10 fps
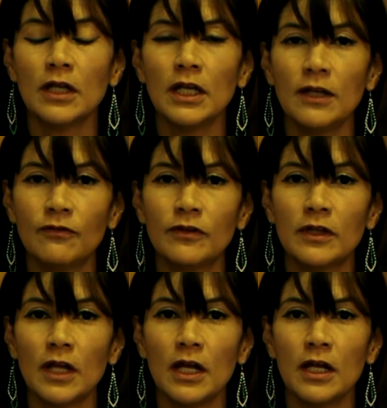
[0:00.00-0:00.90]
if
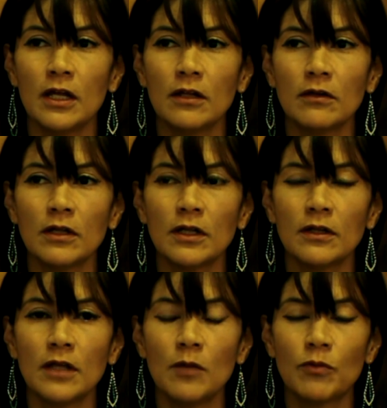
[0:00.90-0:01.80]
they
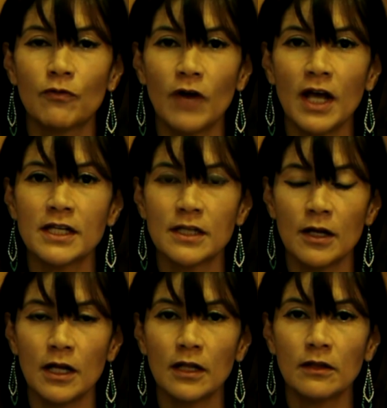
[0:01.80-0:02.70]
provide
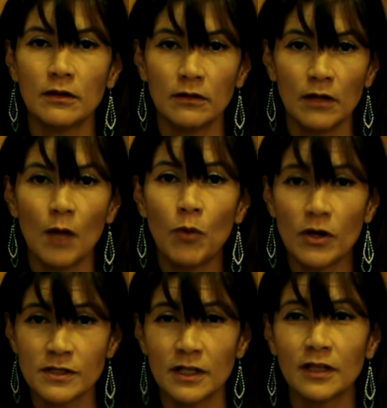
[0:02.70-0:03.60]
the
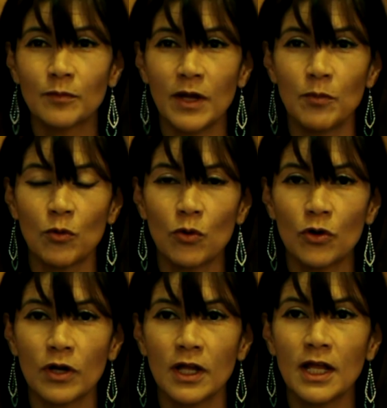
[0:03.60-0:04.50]
apostille
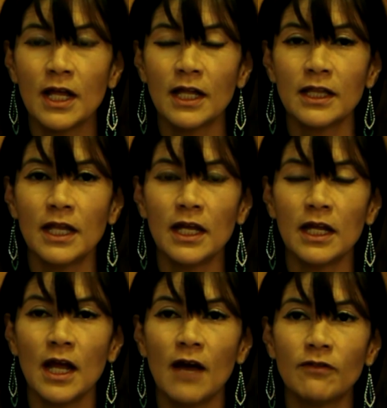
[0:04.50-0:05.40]
paperwork, they
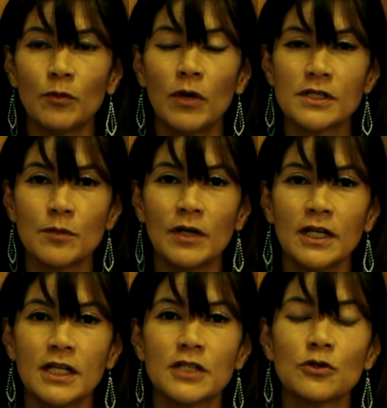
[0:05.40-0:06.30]
have the
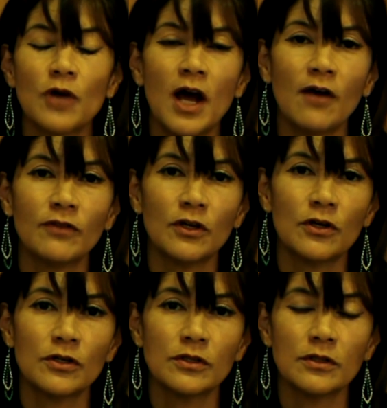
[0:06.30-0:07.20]
possibility to have
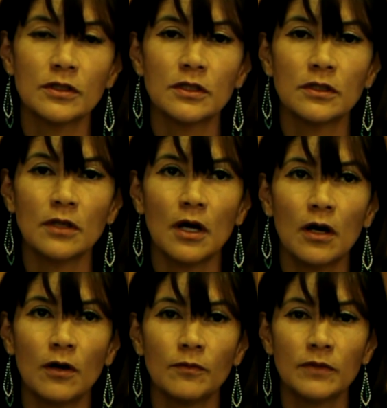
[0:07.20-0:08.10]
their
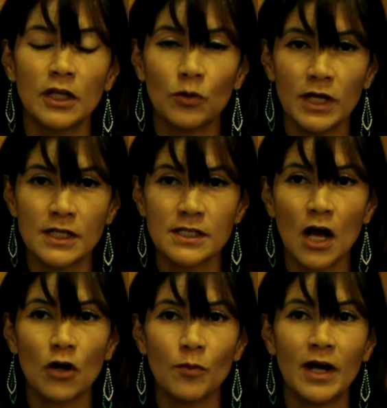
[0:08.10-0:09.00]
degrees
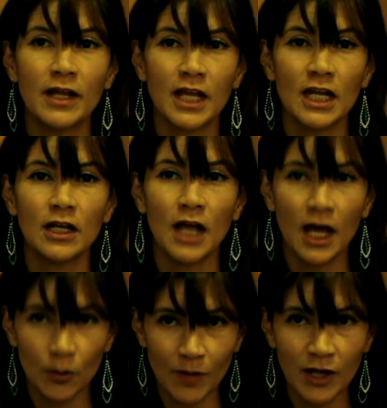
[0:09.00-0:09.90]

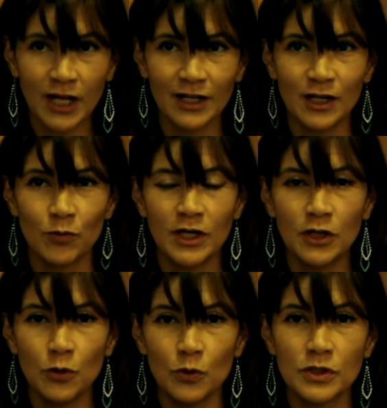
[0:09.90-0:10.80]
automatically
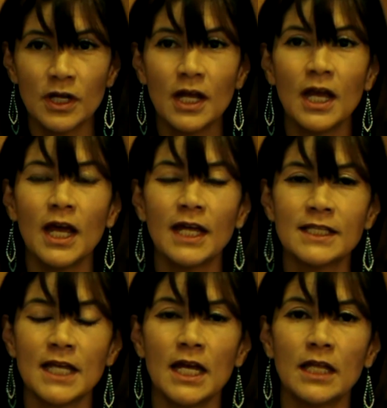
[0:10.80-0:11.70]
renewed, and
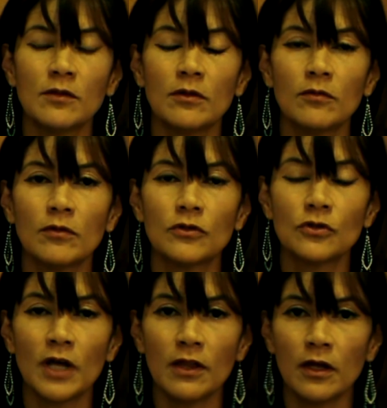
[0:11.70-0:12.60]
then to
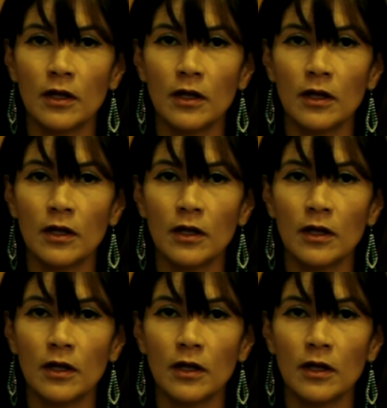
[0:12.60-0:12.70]
get